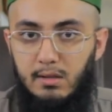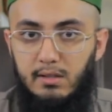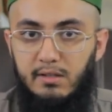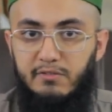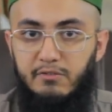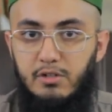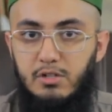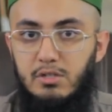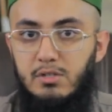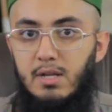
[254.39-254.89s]

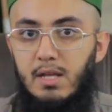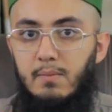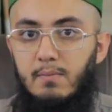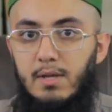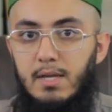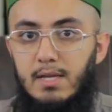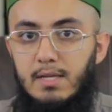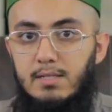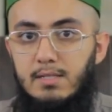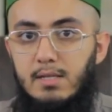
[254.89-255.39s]
The first
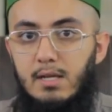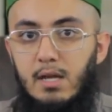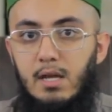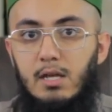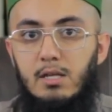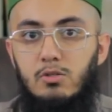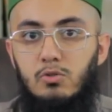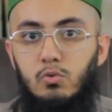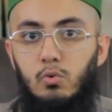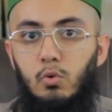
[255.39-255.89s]
name is
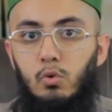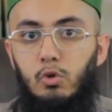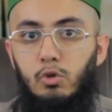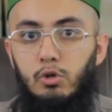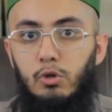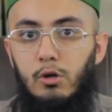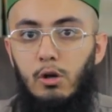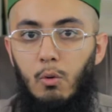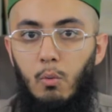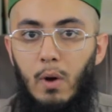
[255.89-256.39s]

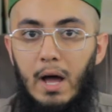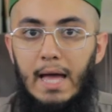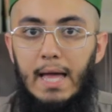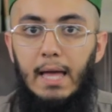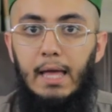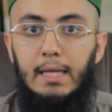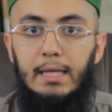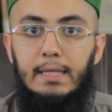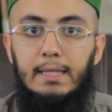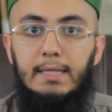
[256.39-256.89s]
Surah
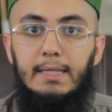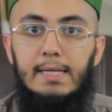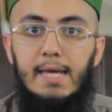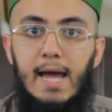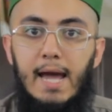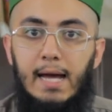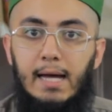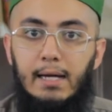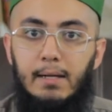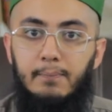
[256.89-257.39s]

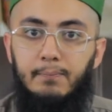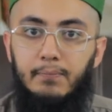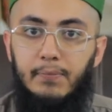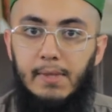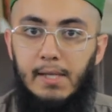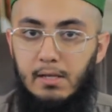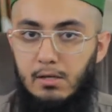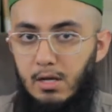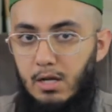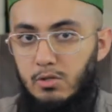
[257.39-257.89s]
Al-Waqiyah,
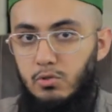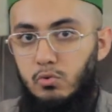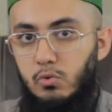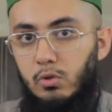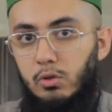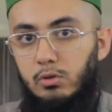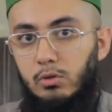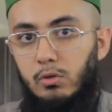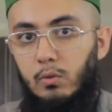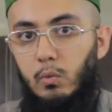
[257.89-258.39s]
not
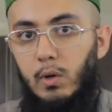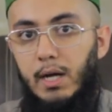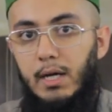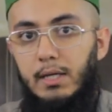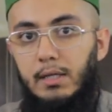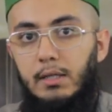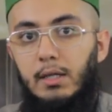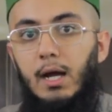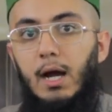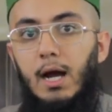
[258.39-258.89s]
Surah
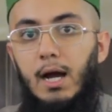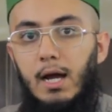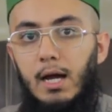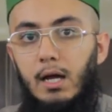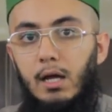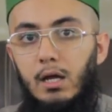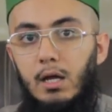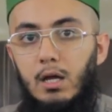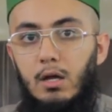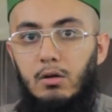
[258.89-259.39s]

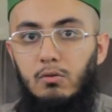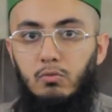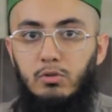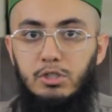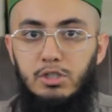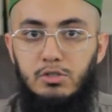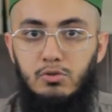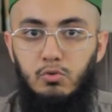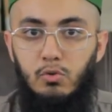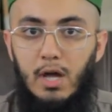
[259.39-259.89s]
Al-Waqiyah,
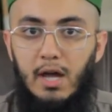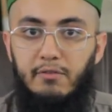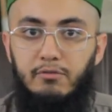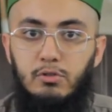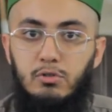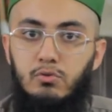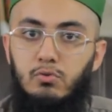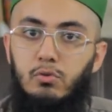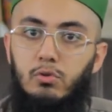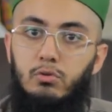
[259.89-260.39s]
which is
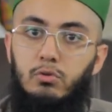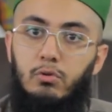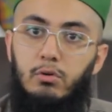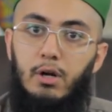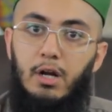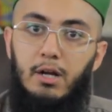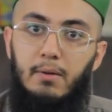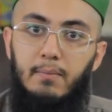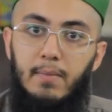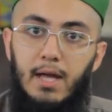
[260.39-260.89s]
after Surah
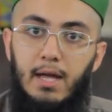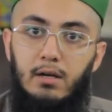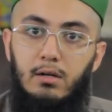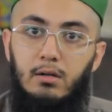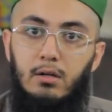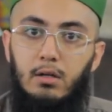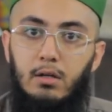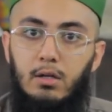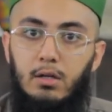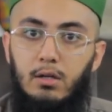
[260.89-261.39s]

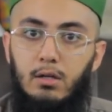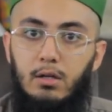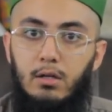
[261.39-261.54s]
Al-Rahman,